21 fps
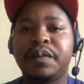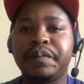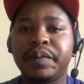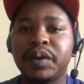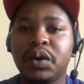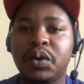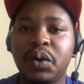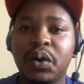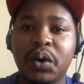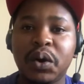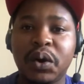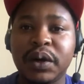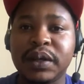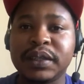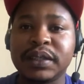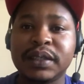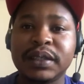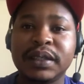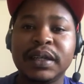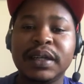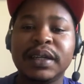
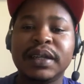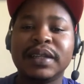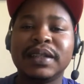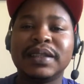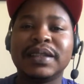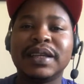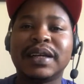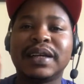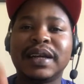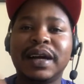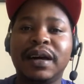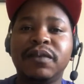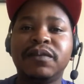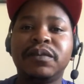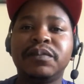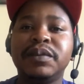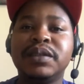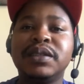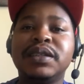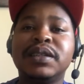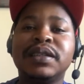because the
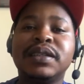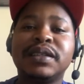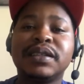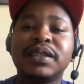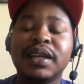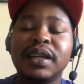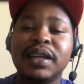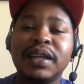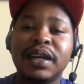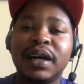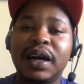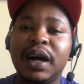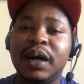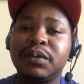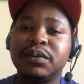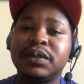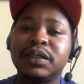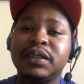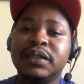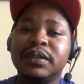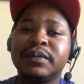government is selling out
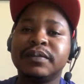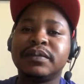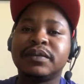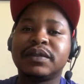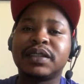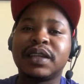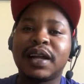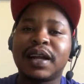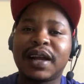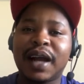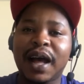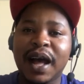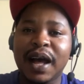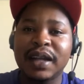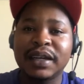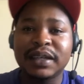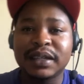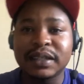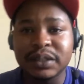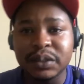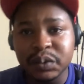the
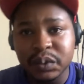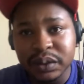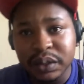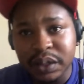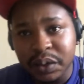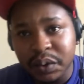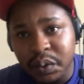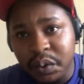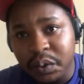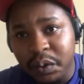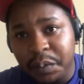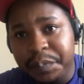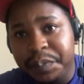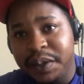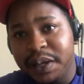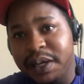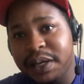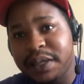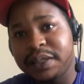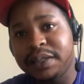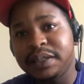country to the
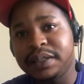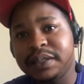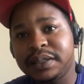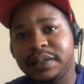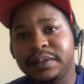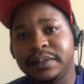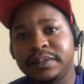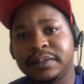Europeans.